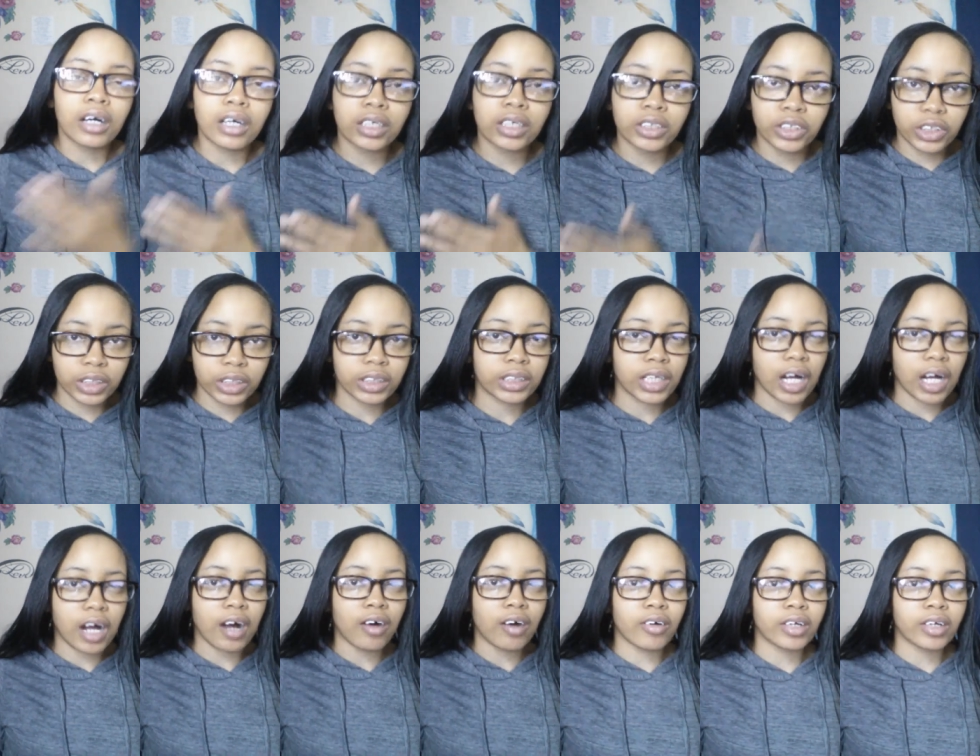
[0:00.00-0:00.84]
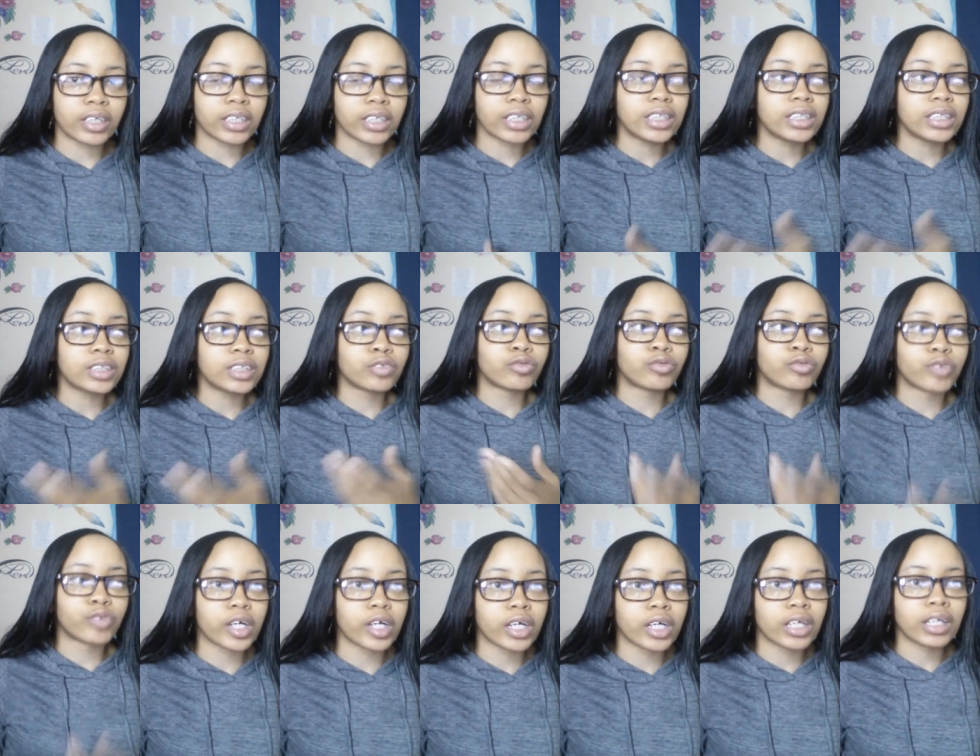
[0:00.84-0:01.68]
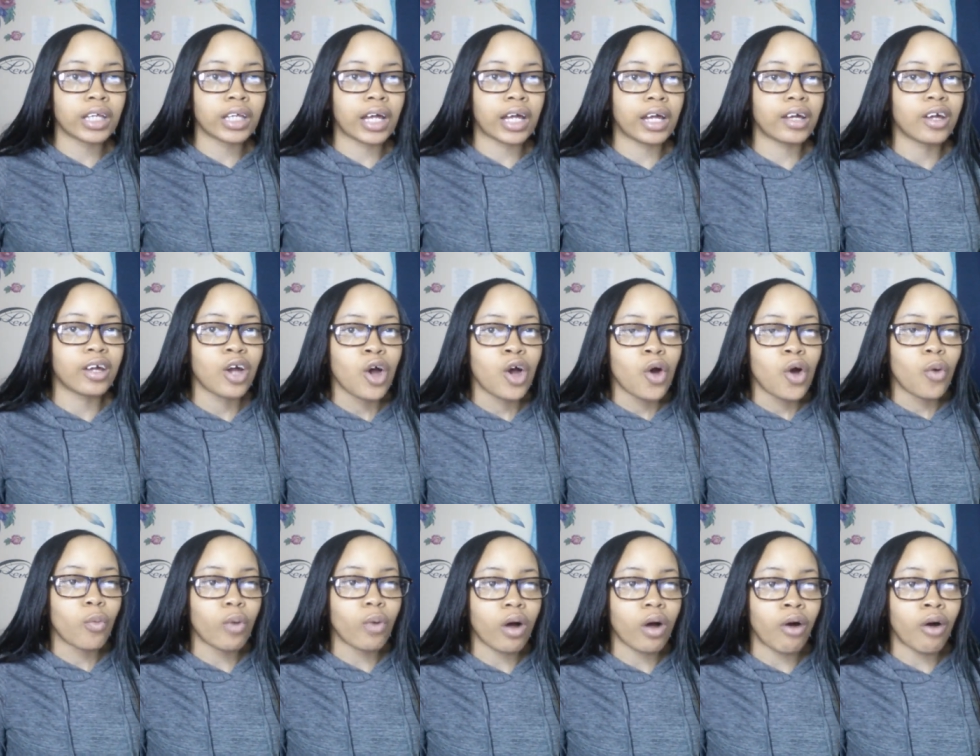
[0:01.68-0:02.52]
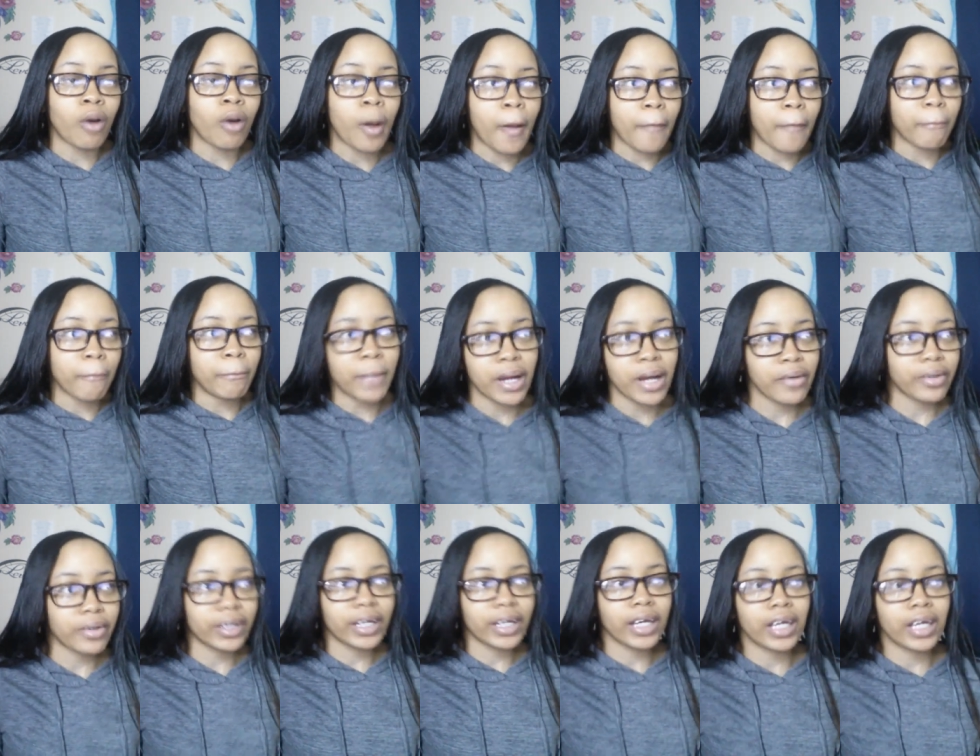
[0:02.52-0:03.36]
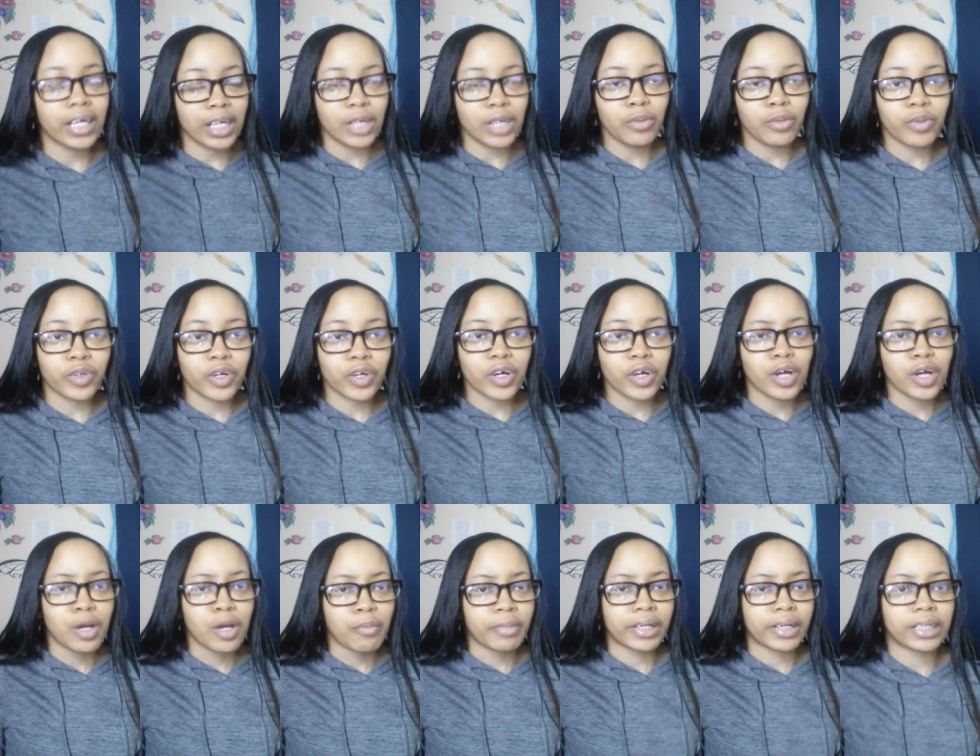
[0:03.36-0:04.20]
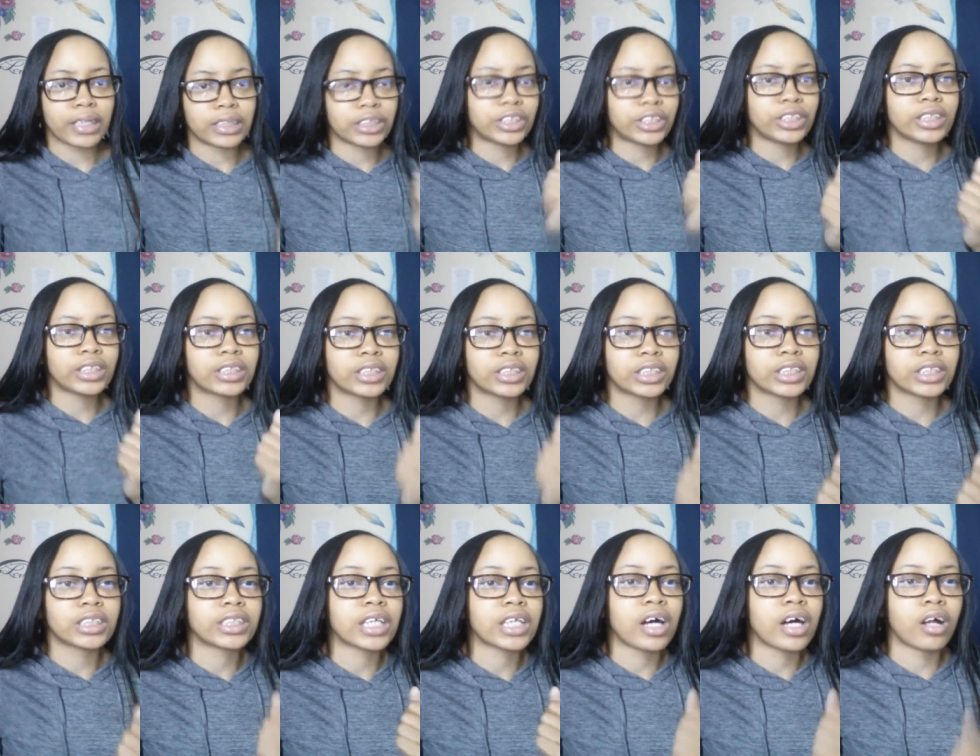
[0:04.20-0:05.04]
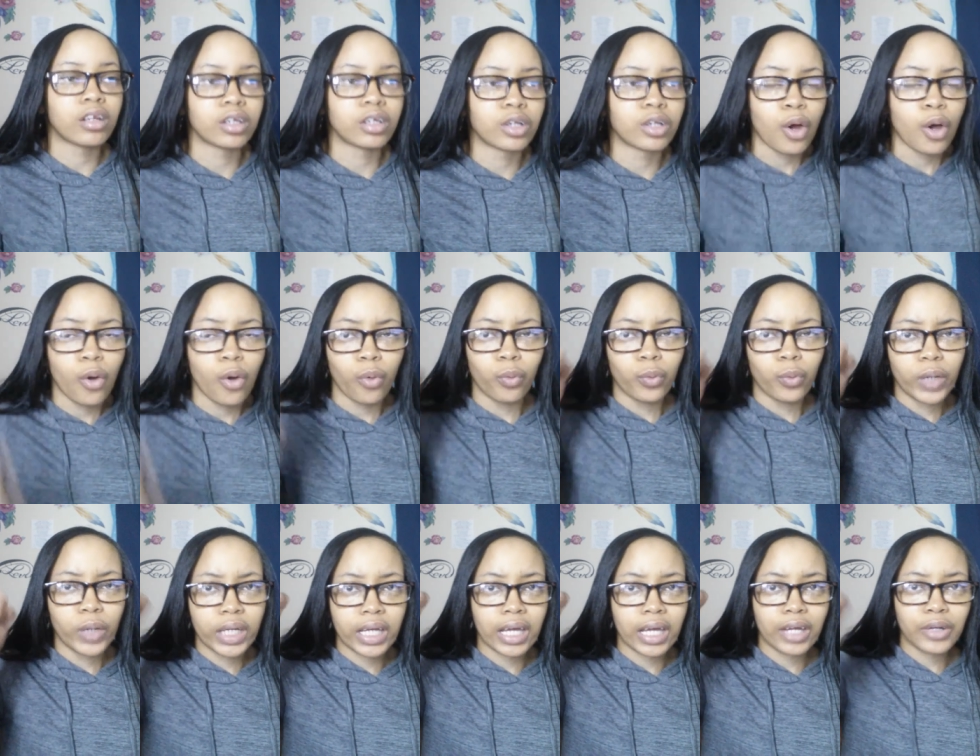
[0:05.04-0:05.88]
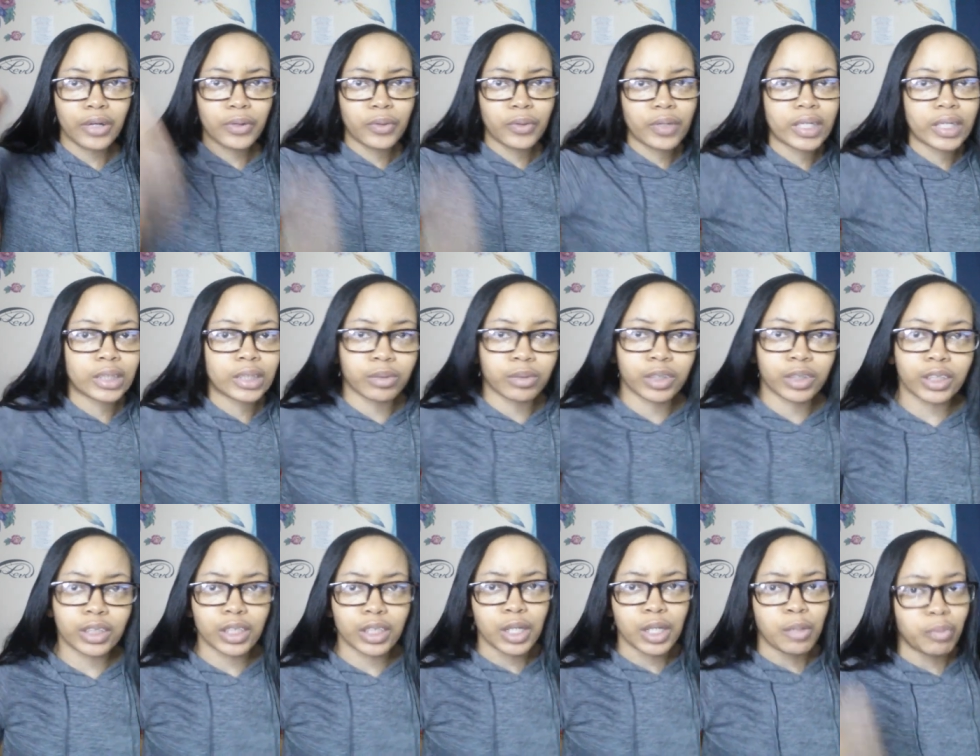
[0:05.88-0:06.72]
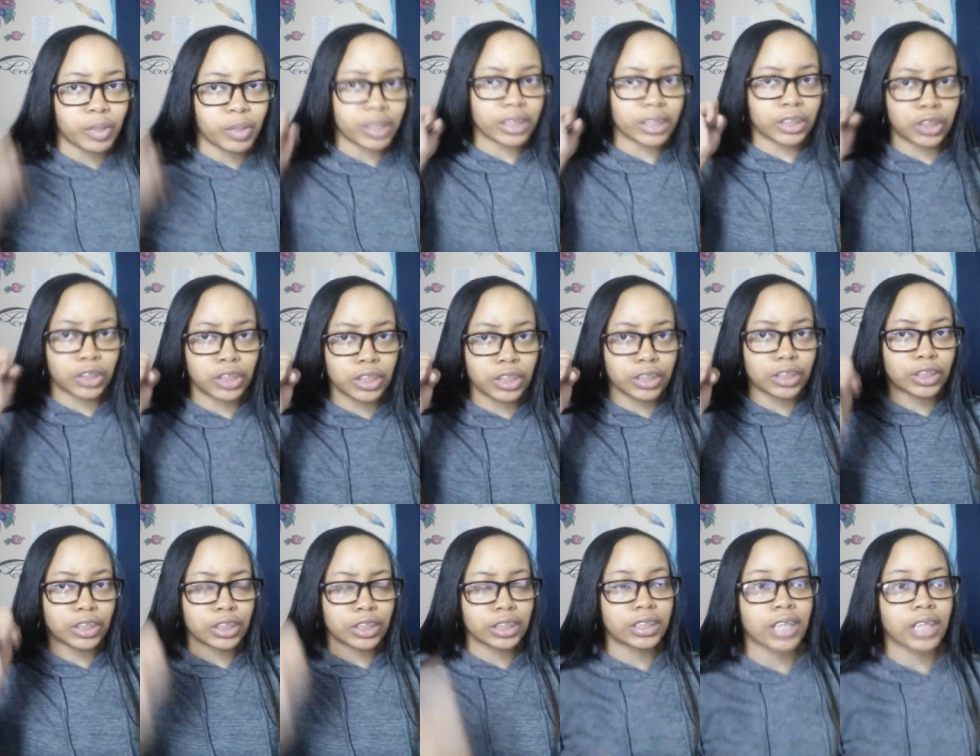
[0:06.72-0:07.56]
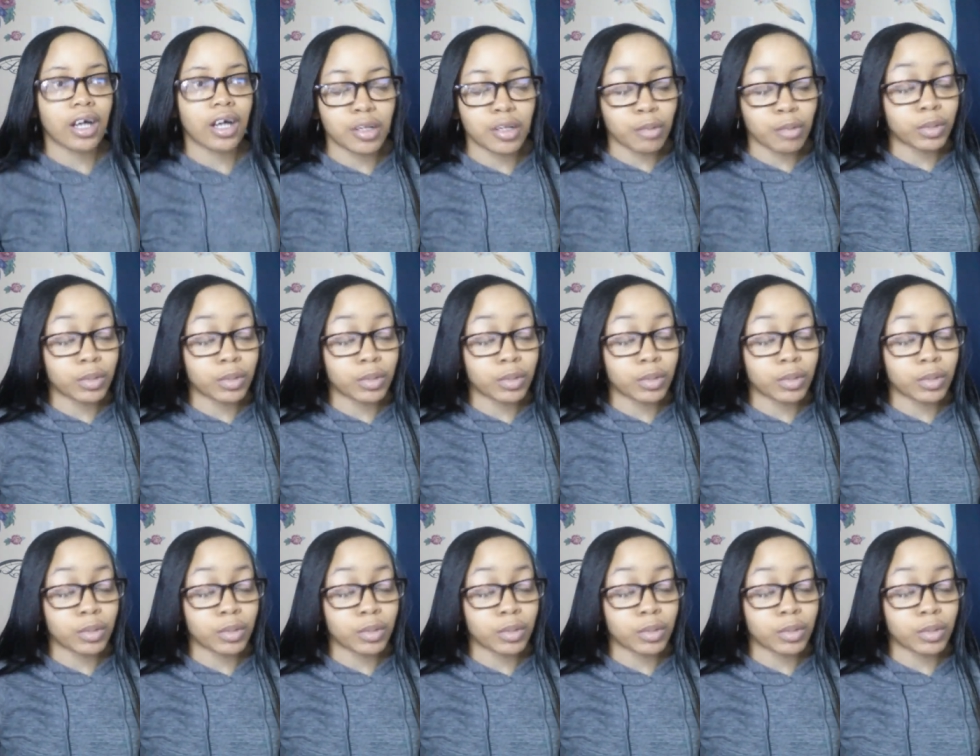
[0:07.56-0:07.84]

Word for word: a Gentile, and he's very like, well, Mary can't eat with her because she's a Gentile, and we can't do this with her because she's a Gentile.